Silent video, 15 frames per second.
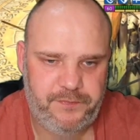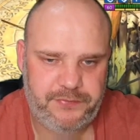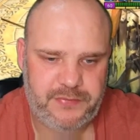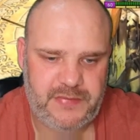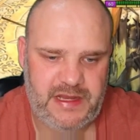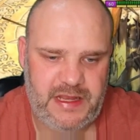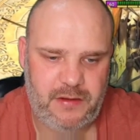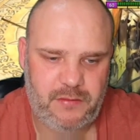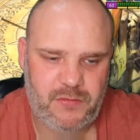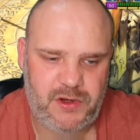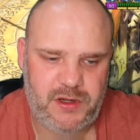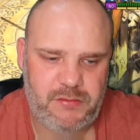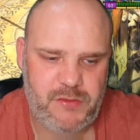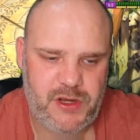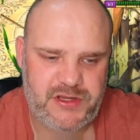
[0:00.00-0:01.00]
Now
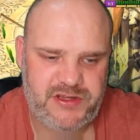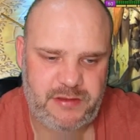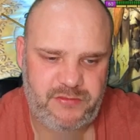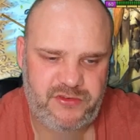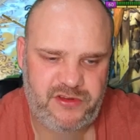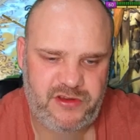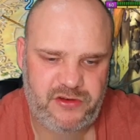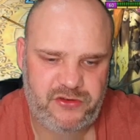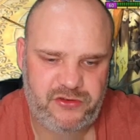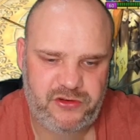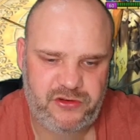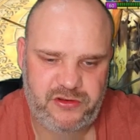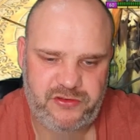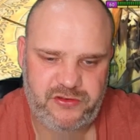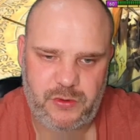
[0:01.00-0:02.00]
my team
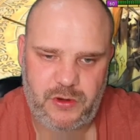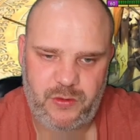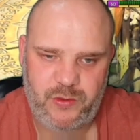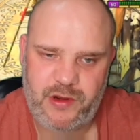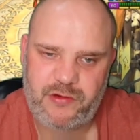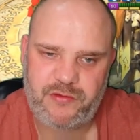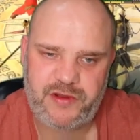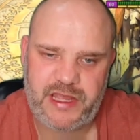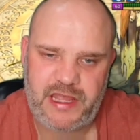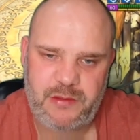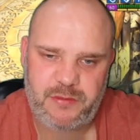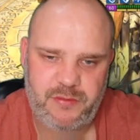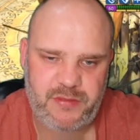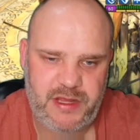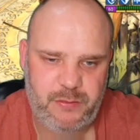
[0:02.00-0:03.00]
synergises quite well for
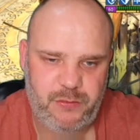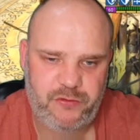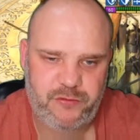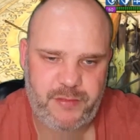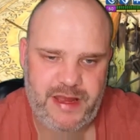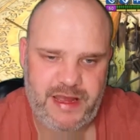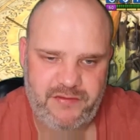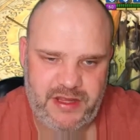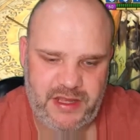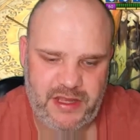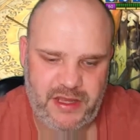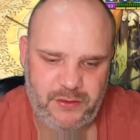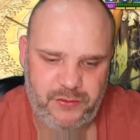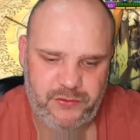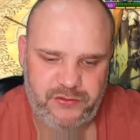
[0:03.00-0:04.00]
keeping people from having
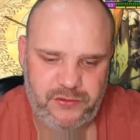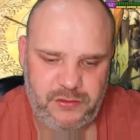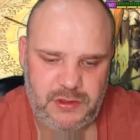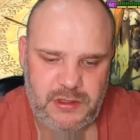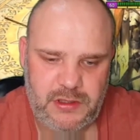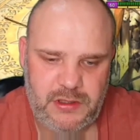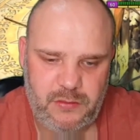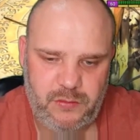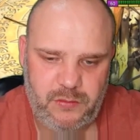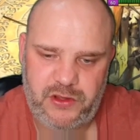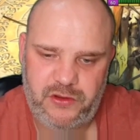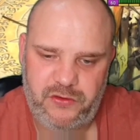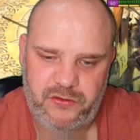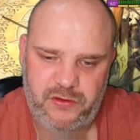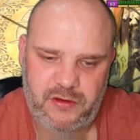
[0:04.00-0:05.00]
goes,
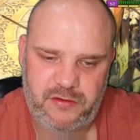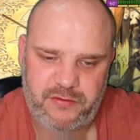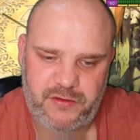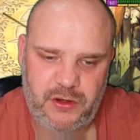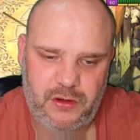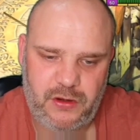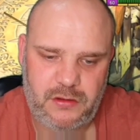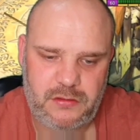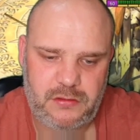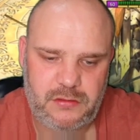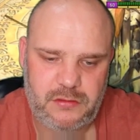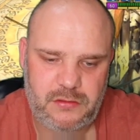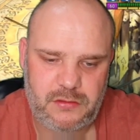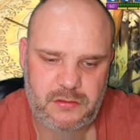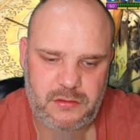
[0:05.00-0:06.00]
because I've got
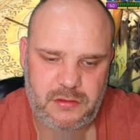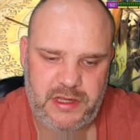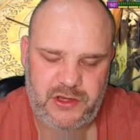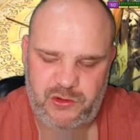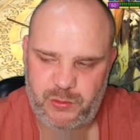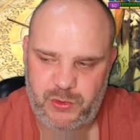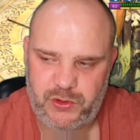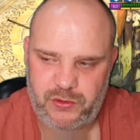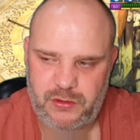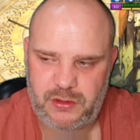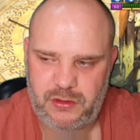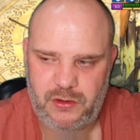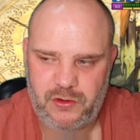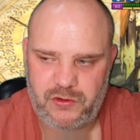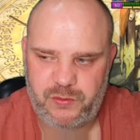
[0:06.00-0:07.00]
Hegemon
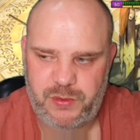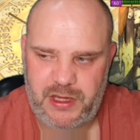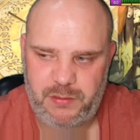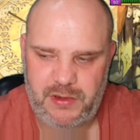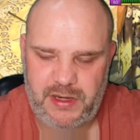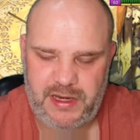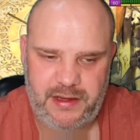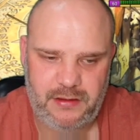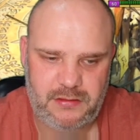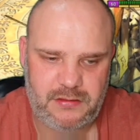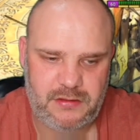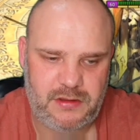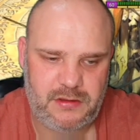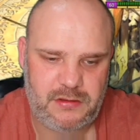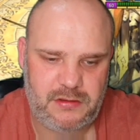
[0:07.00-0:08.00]
who locks people out,
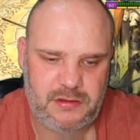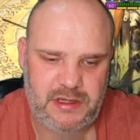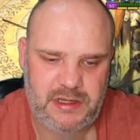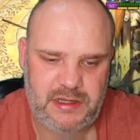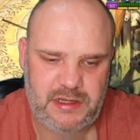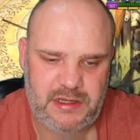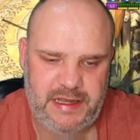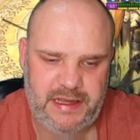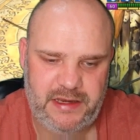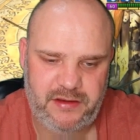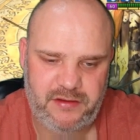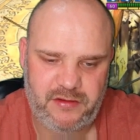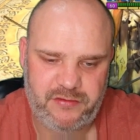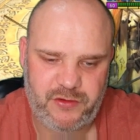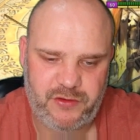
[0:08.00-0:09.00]

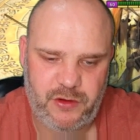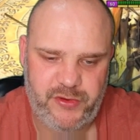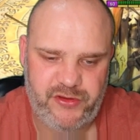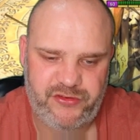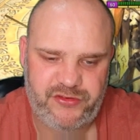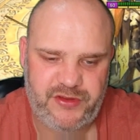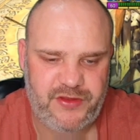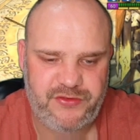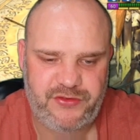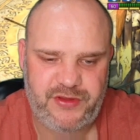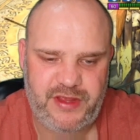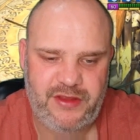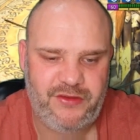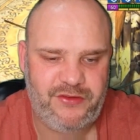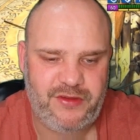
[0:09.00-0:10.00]
and I've got him in a stun
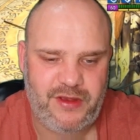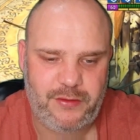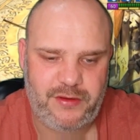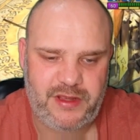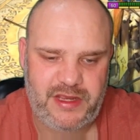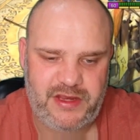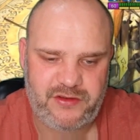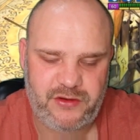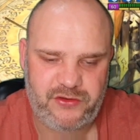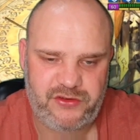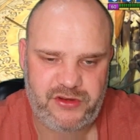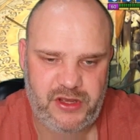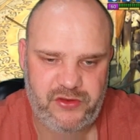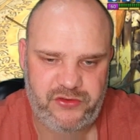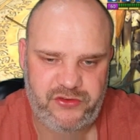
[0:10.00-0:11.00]
set so that he's got a
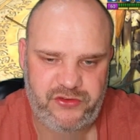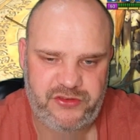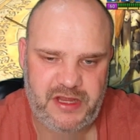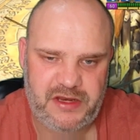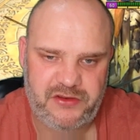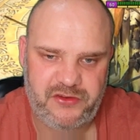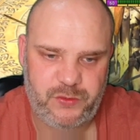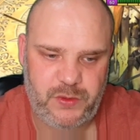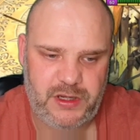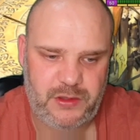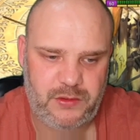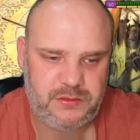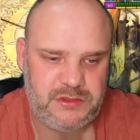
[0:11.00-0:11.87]
chance to stun as well.